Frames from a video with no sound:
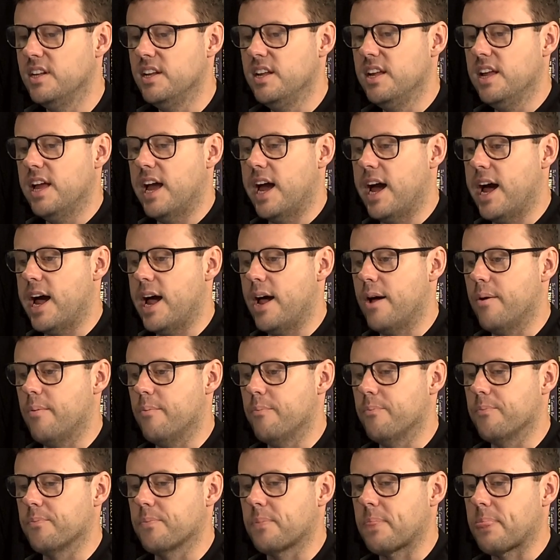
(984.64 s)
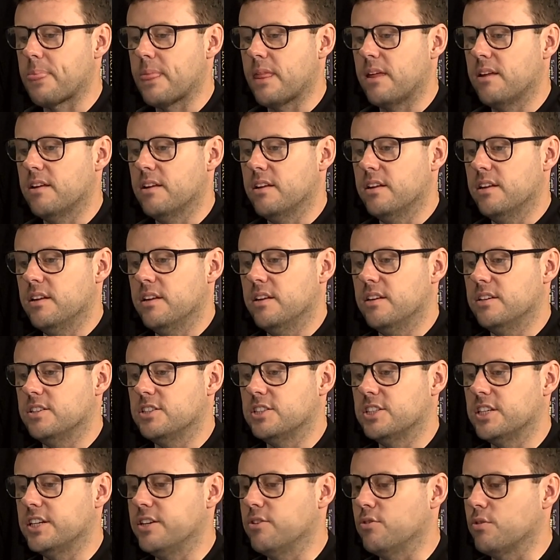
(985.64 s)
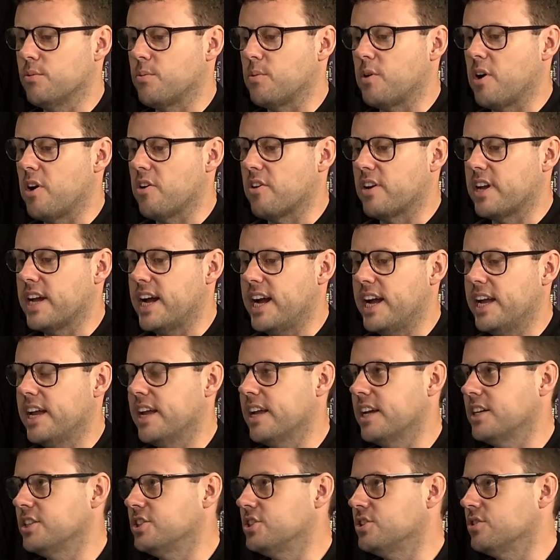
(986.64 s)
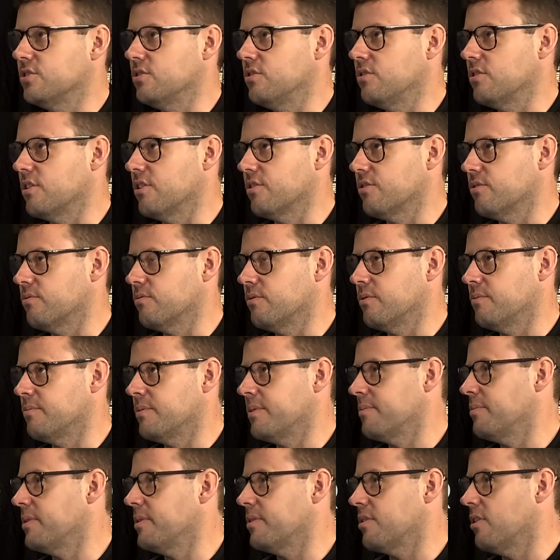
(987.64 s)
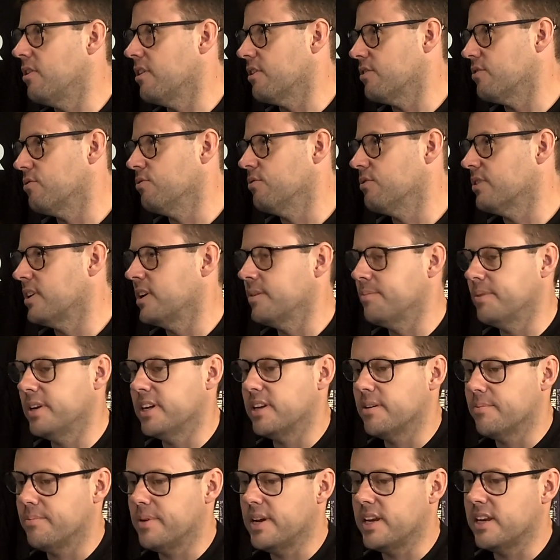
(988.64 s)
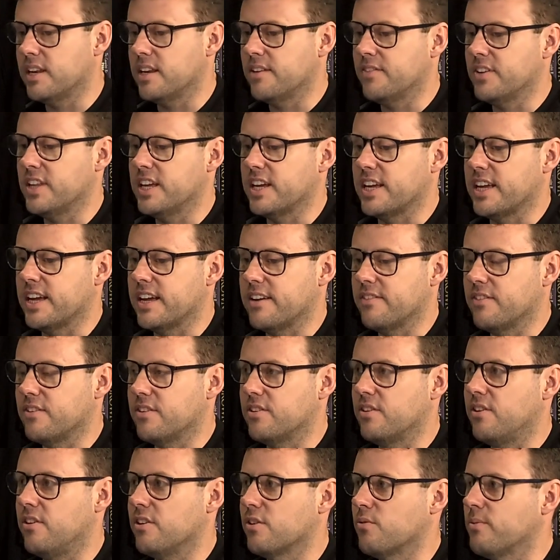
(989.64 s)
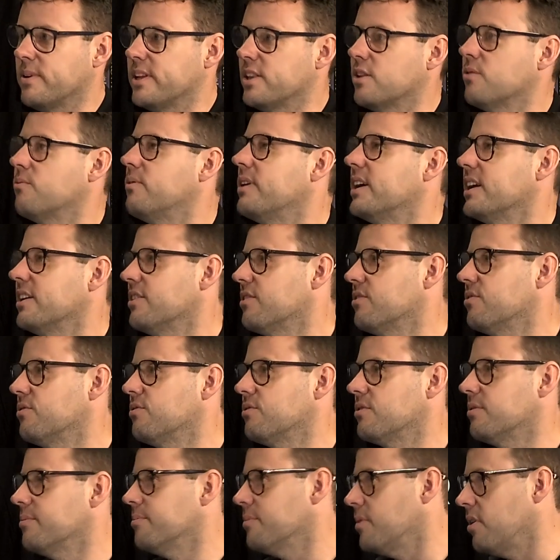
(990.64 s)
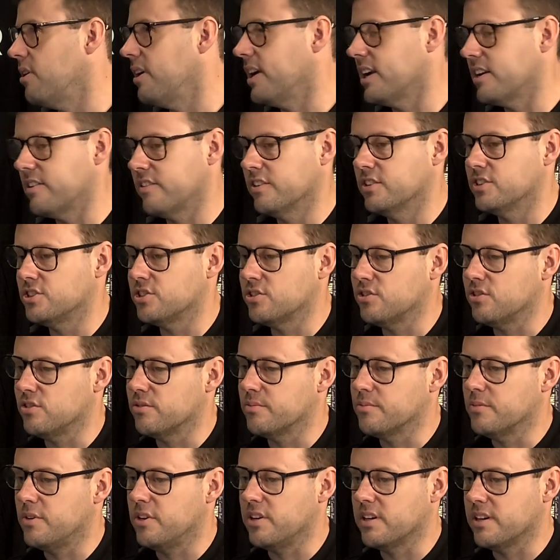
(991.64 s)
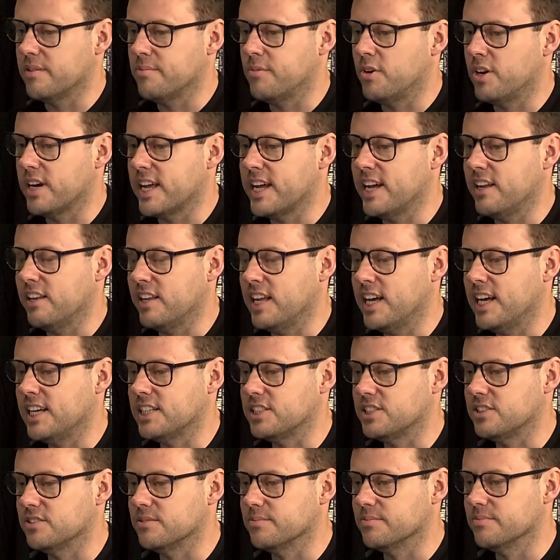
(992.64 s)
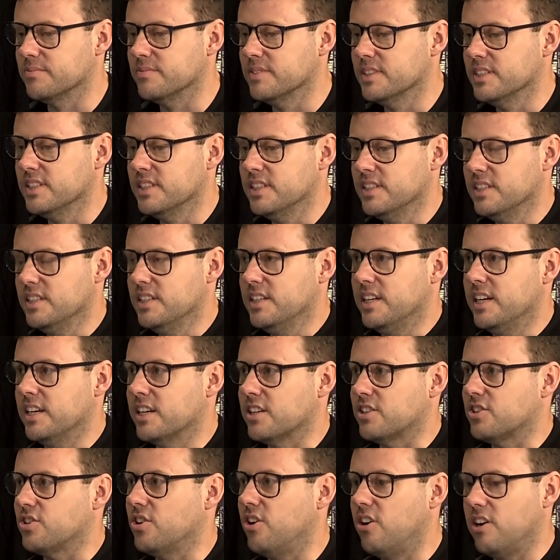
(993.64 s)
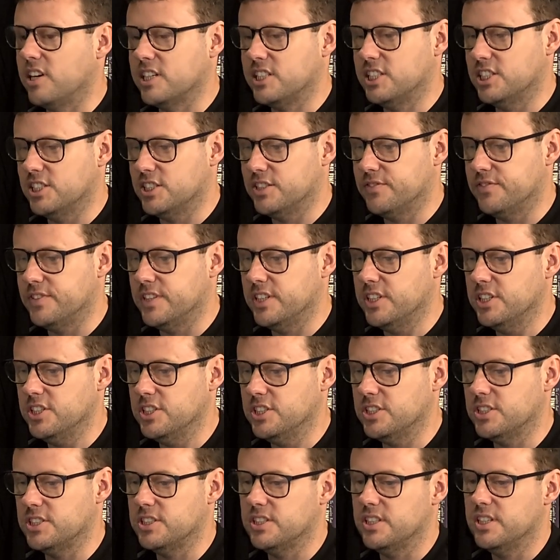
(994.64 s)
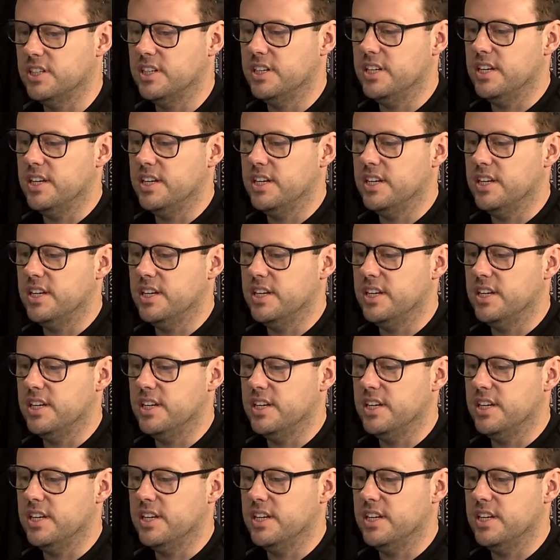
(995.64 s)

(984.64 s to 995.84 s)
St Kilda were okay against Geelong. When we kind of thought they'd be competitive in that game, kind of went the way you thought it might. That Geelong might outlast them in a tightish finish.